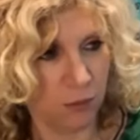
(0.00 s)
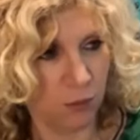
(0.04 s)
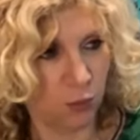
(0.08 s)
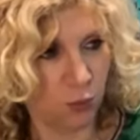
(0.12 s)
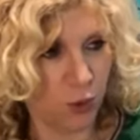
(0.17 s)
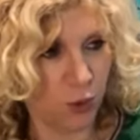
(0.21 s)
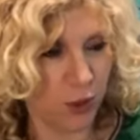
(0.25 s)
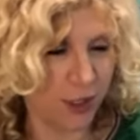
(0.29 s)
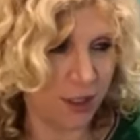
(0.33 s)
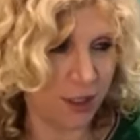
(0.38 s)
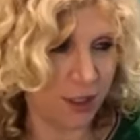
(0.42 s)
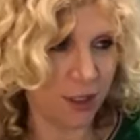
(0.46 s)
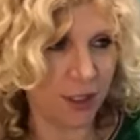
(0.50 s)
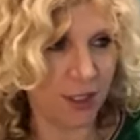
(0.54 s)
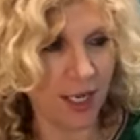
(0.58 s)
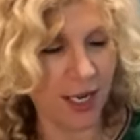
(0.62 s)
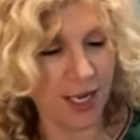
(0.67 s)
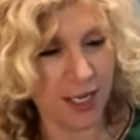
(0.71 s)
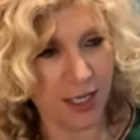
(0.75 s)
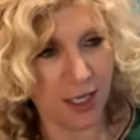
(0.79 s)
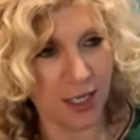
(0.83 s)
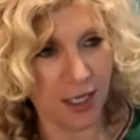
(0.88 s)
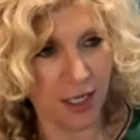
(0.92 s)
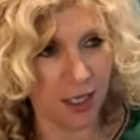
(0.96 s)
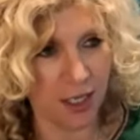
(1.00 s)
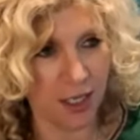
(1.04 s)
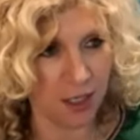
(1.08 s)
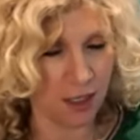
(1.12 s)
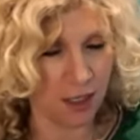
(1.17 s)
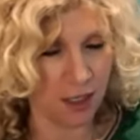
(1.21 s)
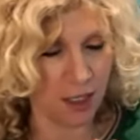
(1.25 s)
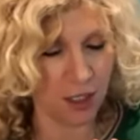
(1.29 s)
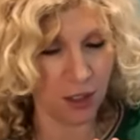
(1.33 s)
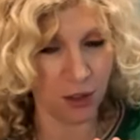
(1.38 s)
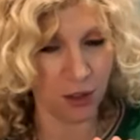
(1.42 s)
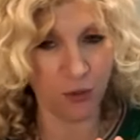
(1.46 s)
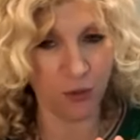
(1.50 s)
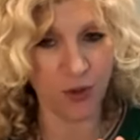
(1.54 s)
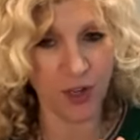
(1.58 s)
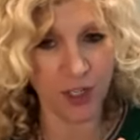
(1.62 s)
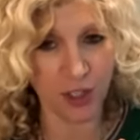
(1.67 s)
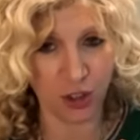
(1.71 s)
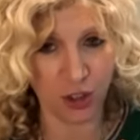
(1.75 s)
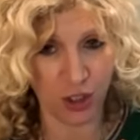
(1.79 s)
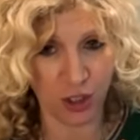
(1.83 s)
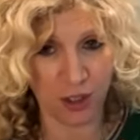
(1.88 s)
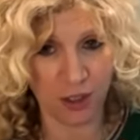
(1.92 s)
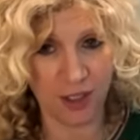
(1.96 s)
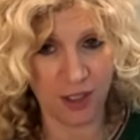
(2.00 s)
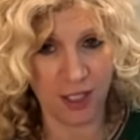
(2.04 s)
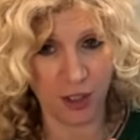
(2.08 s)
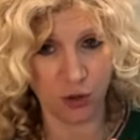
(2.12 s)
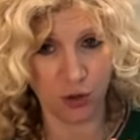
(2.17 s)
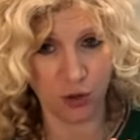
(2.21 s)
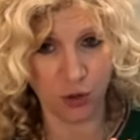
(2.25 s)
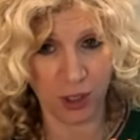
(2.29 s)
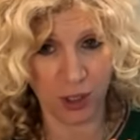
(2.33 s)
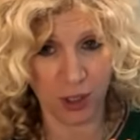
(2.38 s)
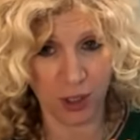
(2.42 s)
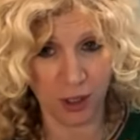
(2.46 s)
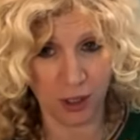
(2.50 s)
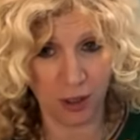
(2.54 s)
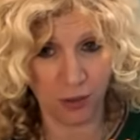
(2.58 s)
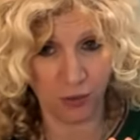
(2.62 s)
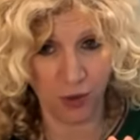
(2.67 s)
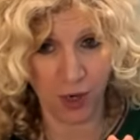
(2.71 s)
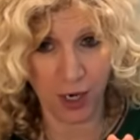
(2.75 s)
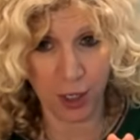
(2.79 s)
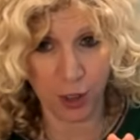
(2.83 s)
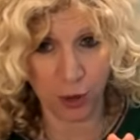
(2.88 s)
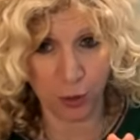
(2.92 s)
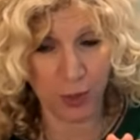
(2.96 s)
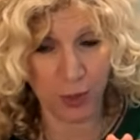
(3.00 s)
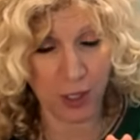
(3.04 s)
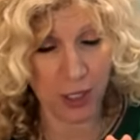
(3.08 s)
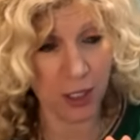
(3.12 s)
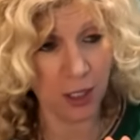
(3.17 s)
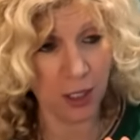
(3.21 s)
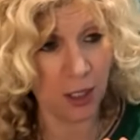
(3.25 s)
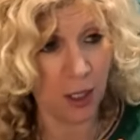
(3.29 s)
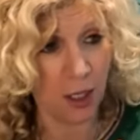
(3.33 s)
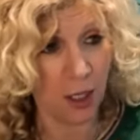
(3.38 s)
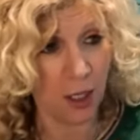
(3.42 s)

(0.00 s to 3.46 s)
risk-taking, innovation-centric environment